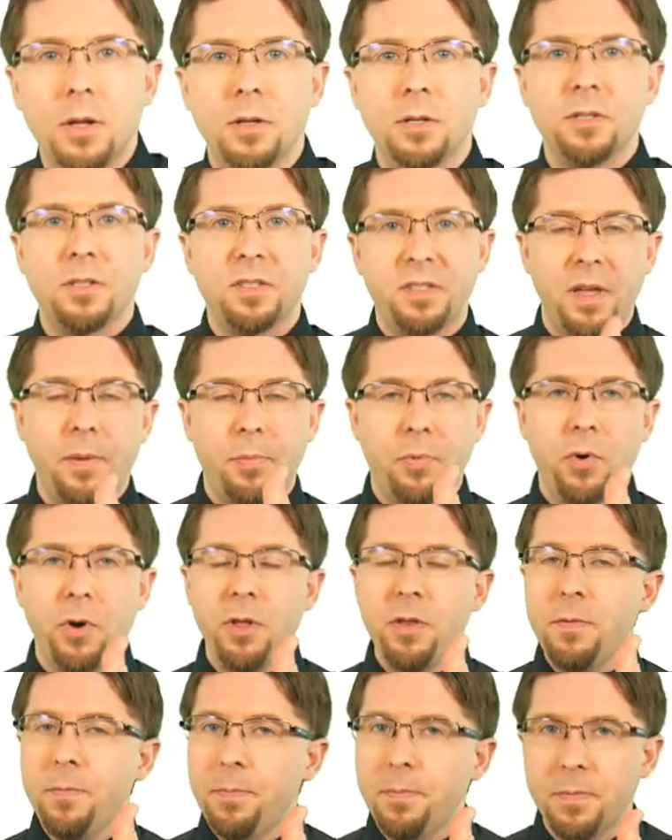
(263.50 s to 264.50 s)
Step
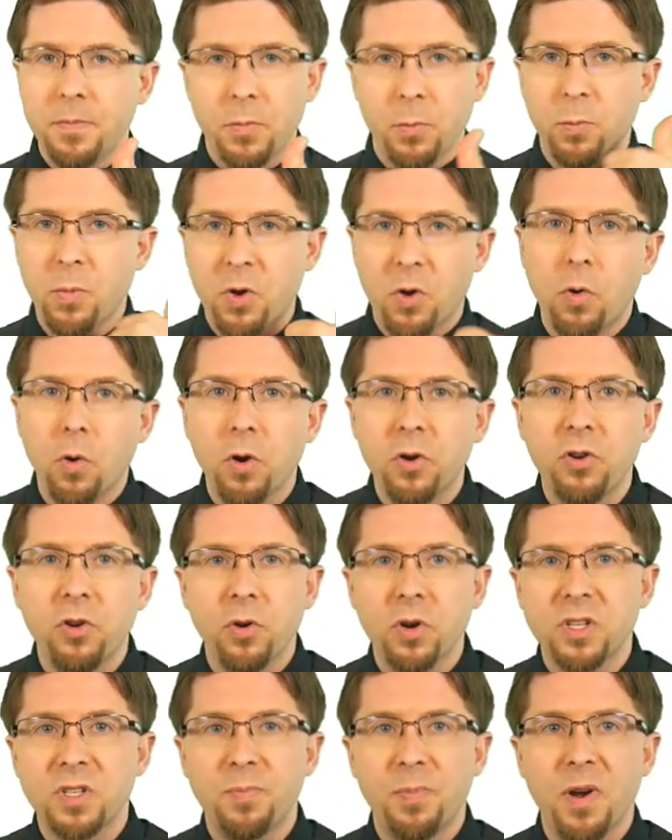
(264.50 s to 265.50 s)
1, record
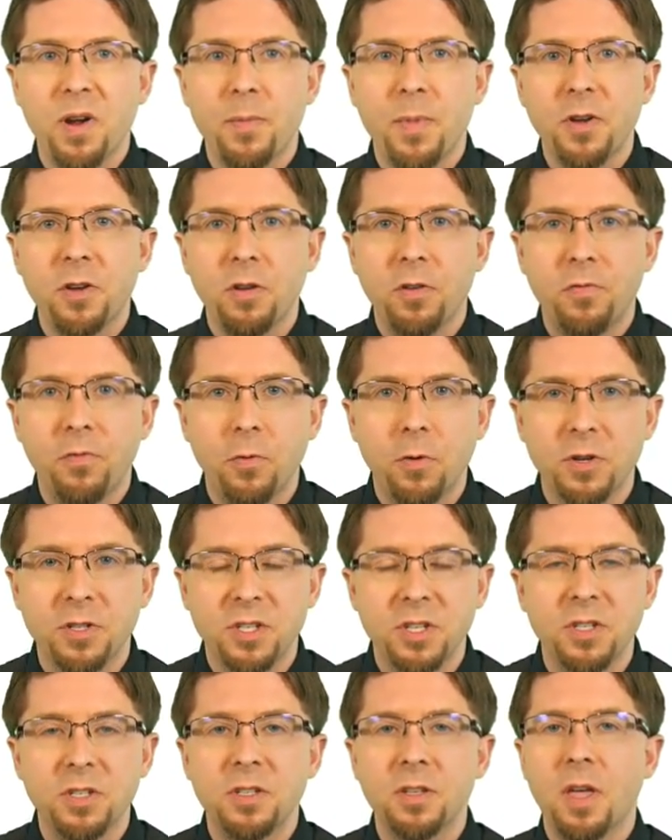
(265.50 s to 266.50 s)
your experimental
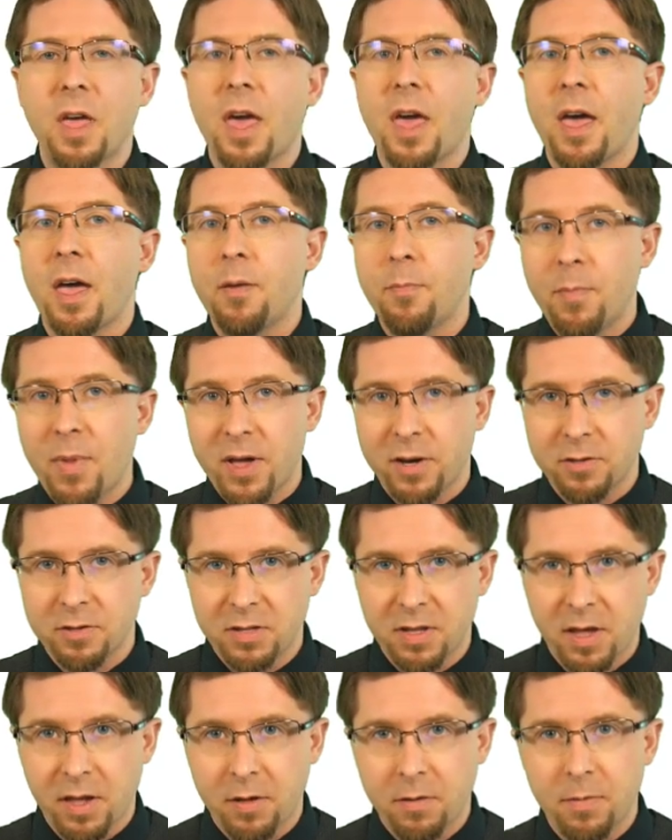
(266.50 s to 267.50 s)
forces at model
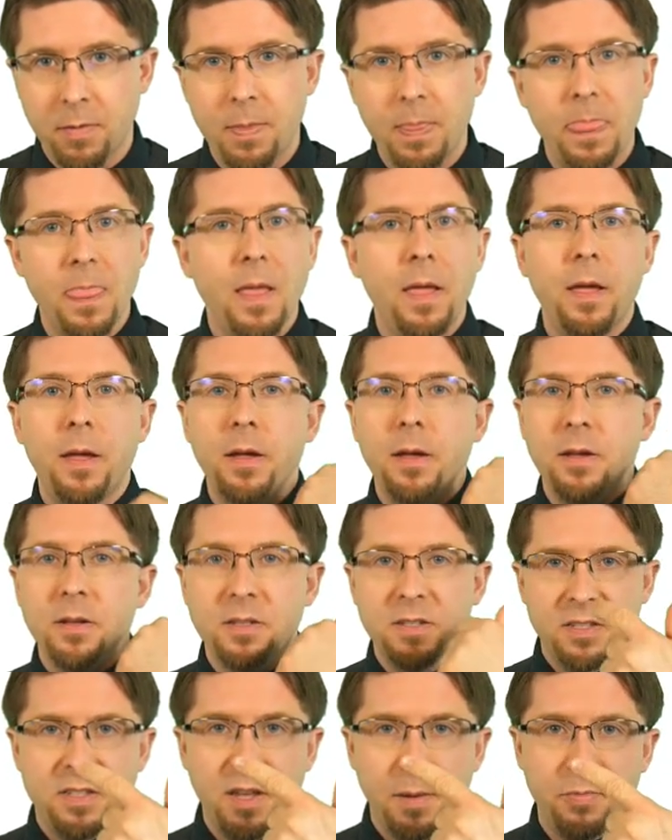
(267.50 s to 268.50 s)
scale.
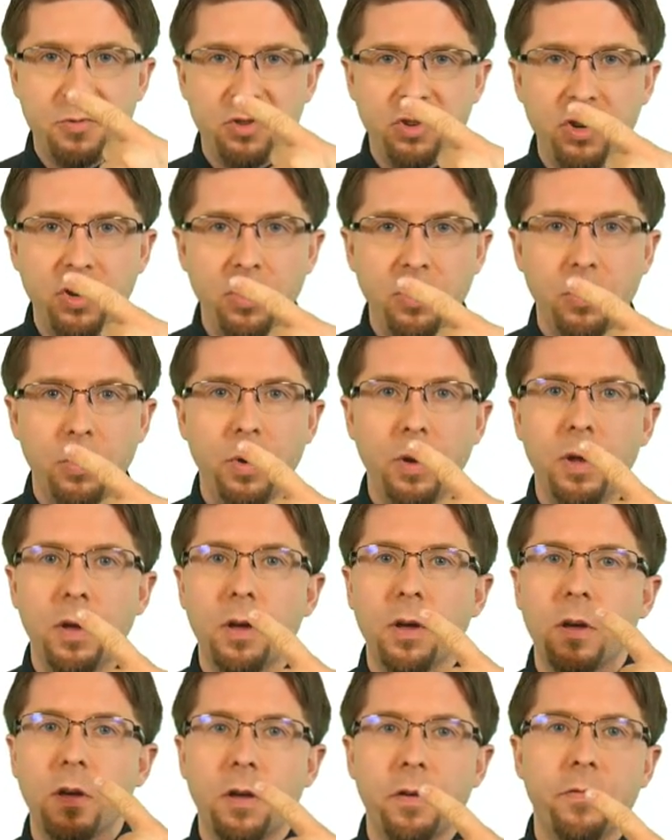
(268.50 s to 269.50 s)
Step 2,
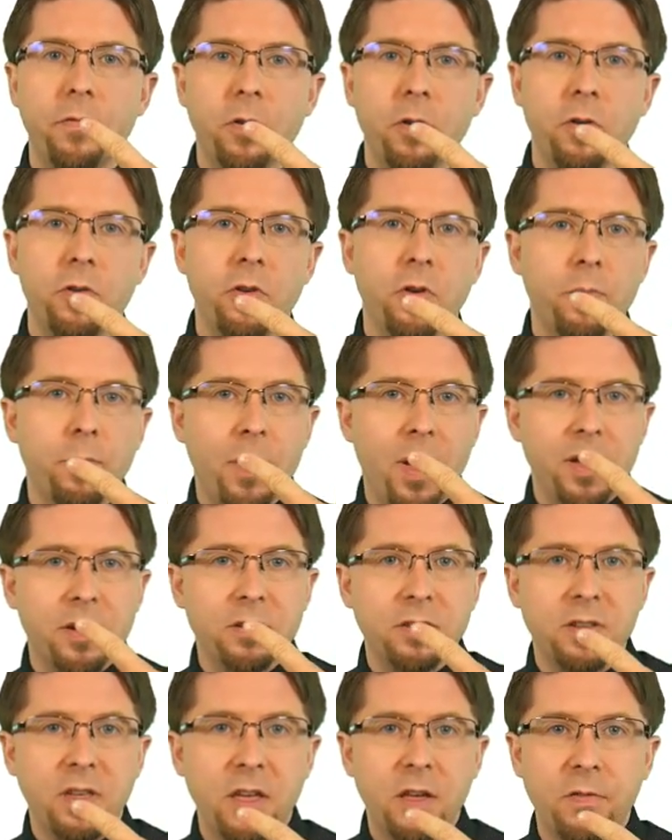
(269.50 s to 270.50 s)
convert your
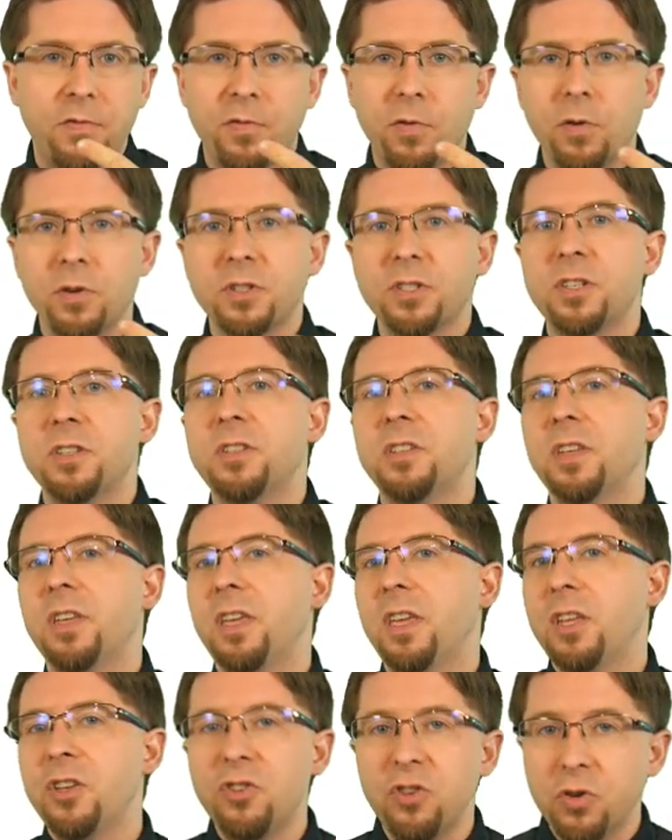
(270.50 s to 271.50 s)
model scale forces
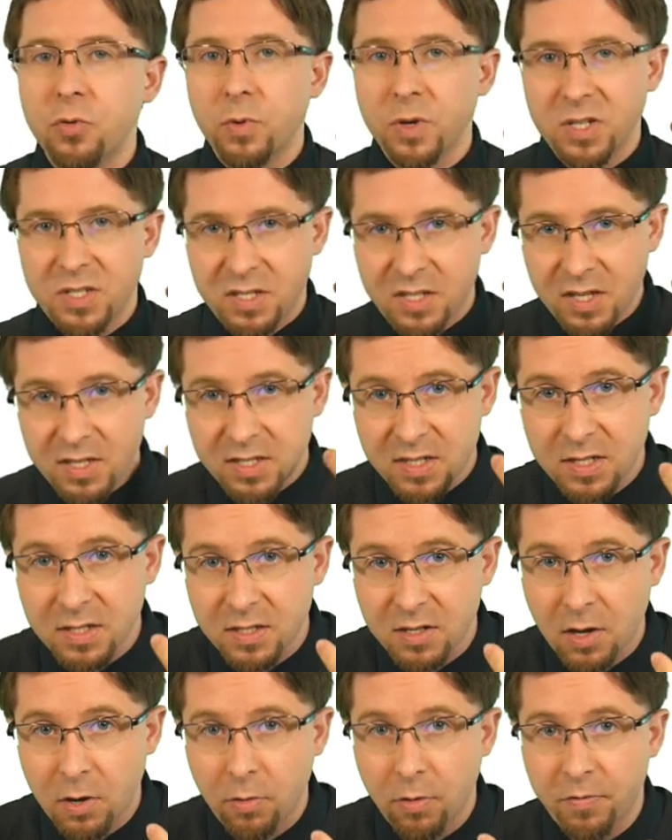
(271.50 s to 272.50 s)
into
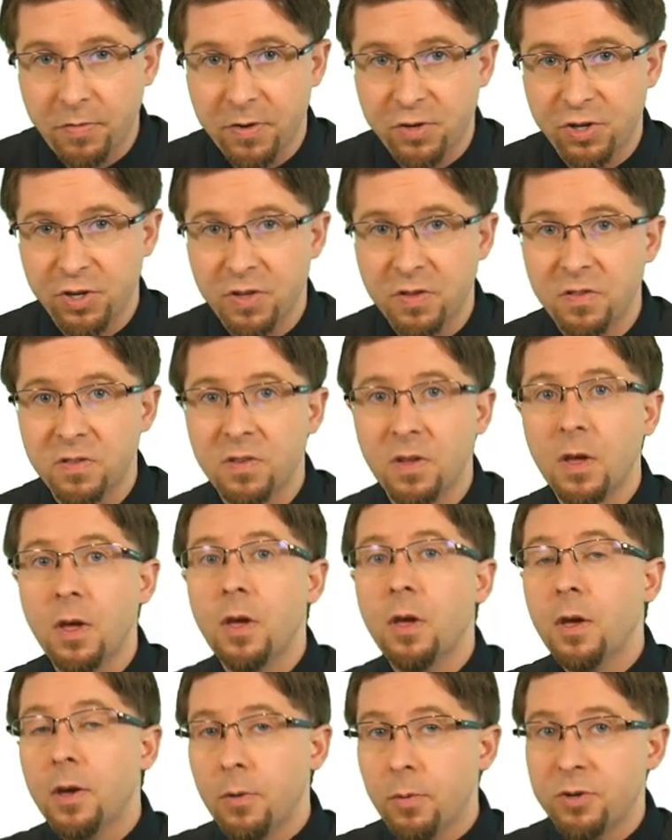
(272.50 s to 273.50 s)
resistance coefficients,
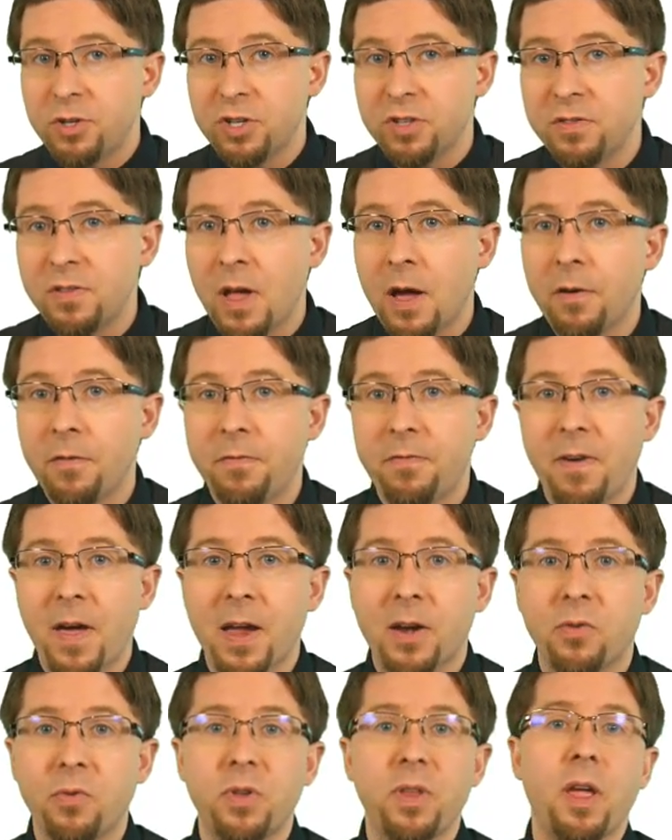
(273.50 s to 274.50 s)
which is now
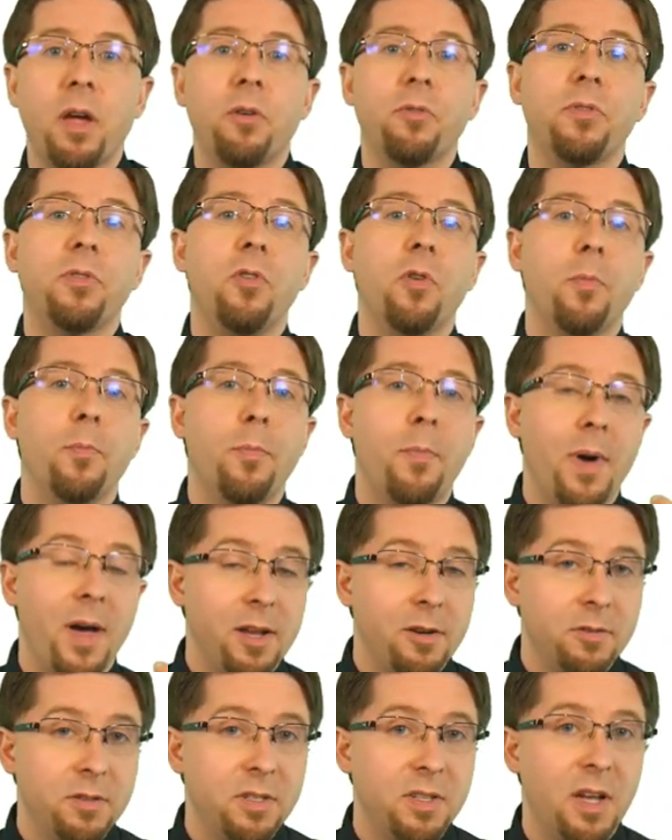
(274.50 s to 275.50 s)
factoring out your
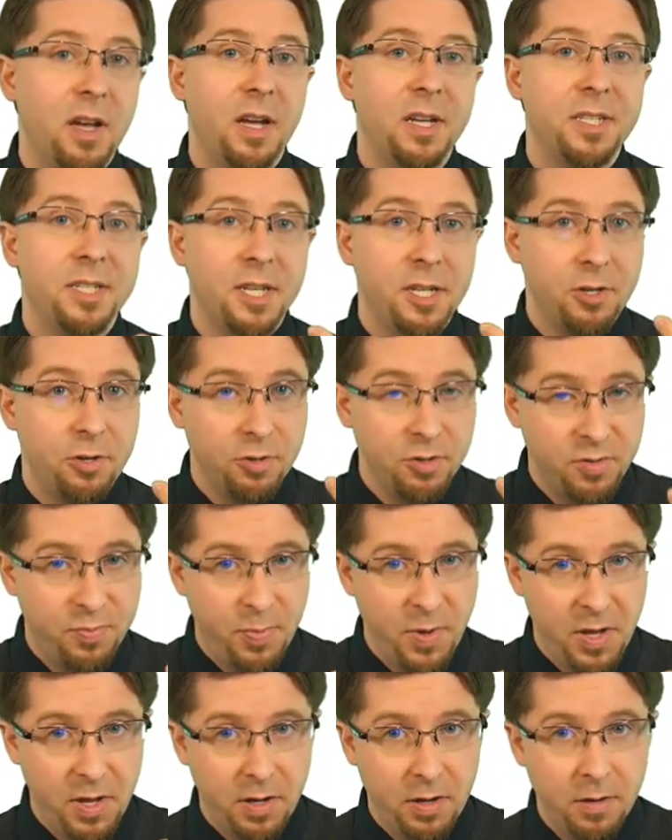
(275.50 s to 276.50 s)
model size and your
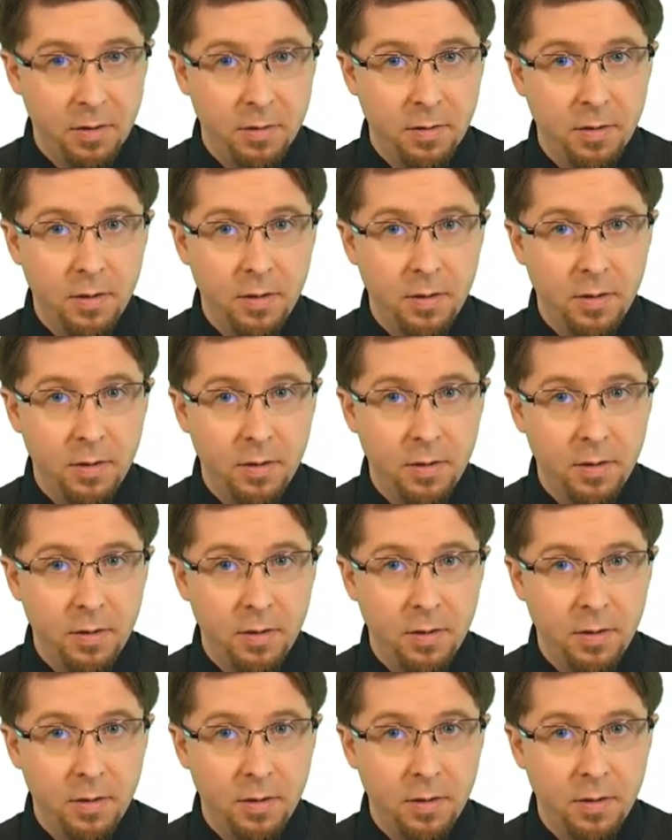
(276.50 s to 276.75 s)
speed.